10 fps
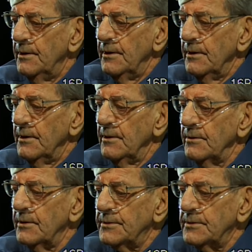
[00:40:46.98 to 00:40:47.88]
uh,
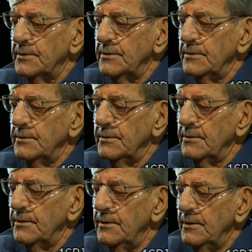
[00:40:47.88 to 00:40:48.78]

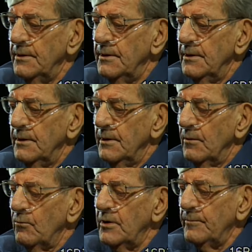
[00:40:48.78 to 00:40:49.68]
one of my
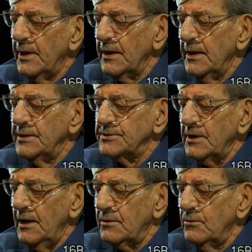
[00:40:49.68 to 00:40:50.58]
guys, Claco,
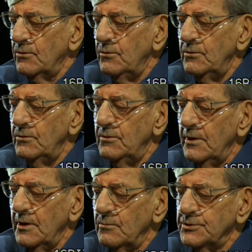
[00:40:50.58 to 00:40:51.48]
Aloysius
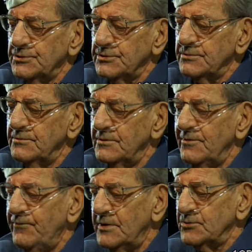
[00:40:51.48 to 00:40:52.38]
Alfonso
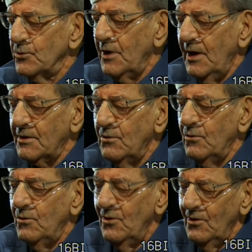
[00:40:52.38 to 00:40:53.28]
Claco,
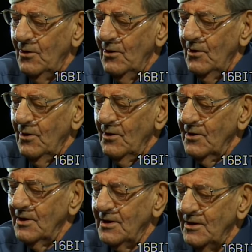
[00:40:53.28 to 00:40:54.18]
he
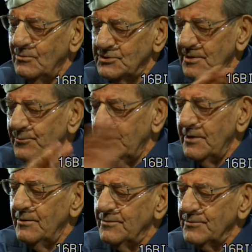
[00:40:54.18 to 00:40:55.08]
was up there,
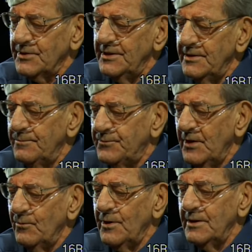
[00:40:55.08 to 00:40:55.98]
getting up that way, and
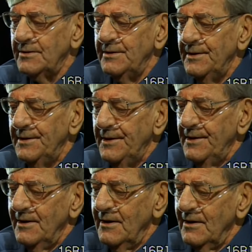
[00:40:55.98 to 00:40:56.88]

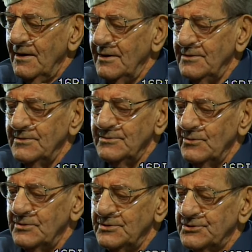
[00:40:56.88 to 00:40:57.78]
uh, one of his
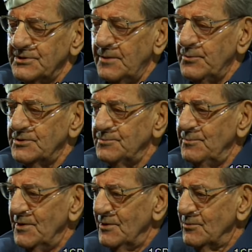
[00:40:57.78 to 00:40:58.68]
snipers was
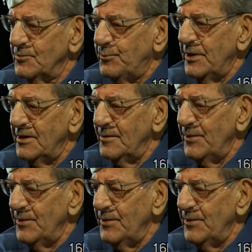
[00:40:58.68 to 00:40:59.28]
pinning him down.